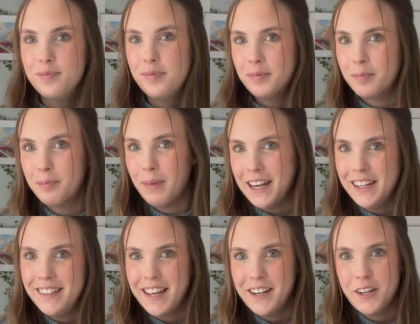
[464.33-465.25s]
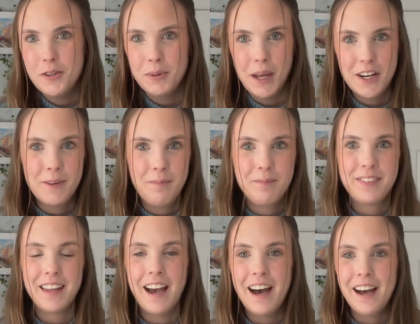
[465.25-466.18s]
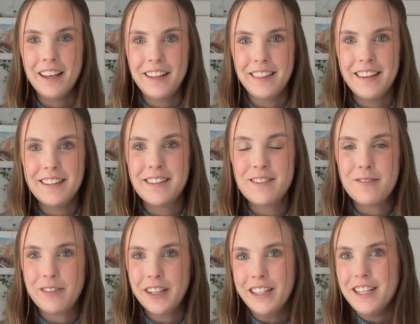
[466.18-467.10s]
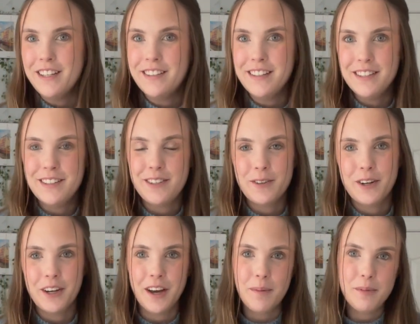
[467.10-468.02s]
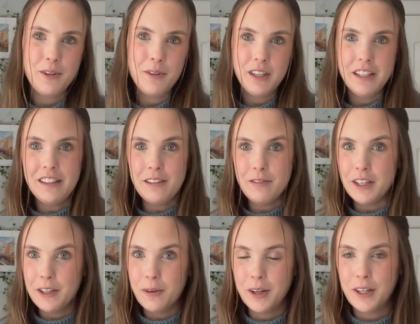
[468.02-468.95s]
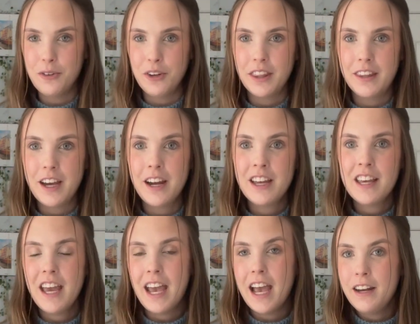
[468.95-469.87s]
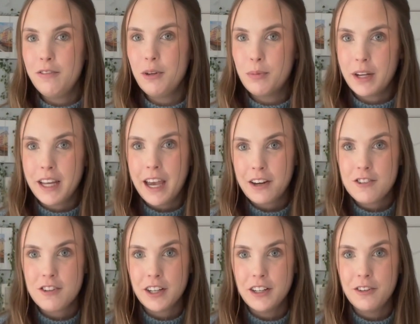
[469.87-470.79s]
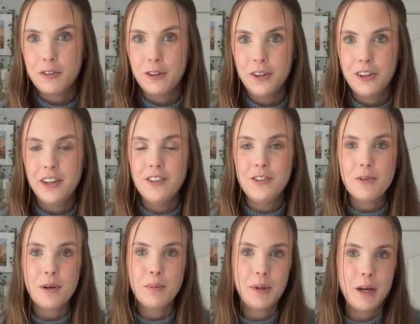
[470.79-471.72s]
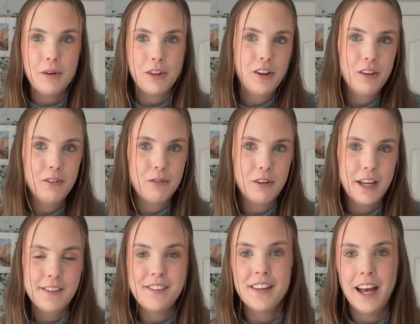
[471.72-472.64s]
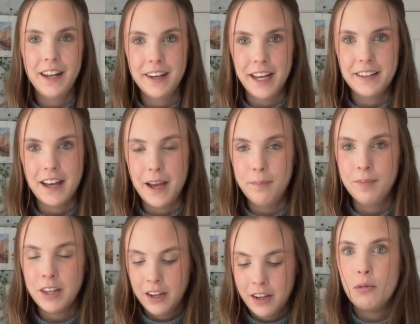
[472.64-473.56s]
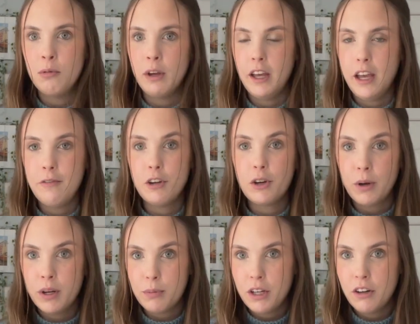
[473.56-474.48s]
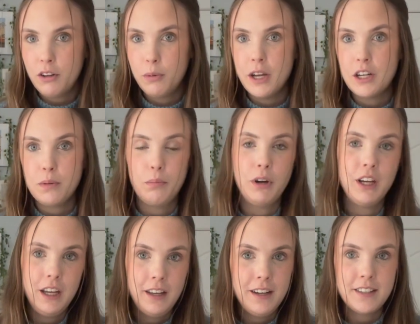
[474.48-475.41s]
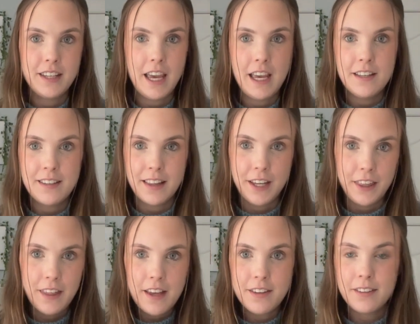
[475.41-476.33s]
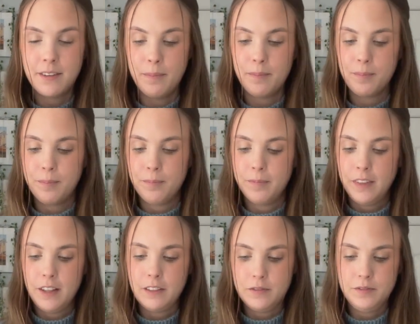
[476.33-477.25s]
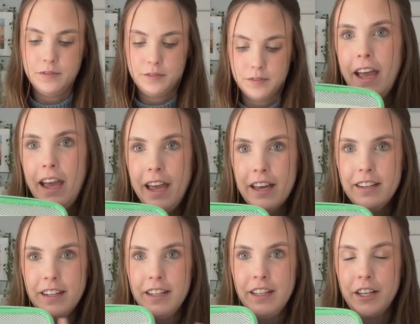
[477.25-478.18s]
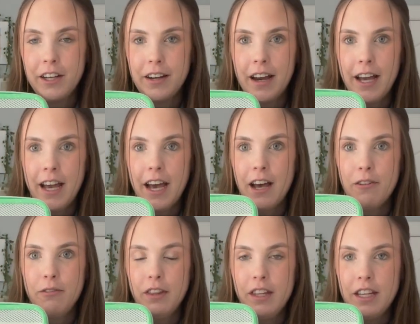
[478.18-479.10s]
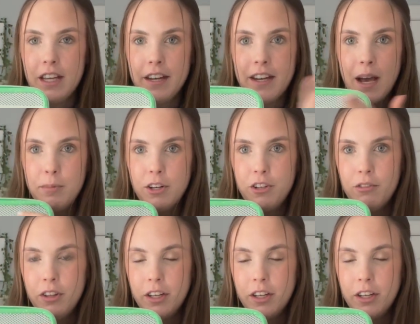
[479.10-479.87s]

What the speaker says: My Nintendo Switch. This is really easy to hook up to the TV when you get there, and if you bring extra controllers, you can play with all of your friends at nighttime. If you're going to bring your Switch, bring it in its case like this. And in here I have the adapters for the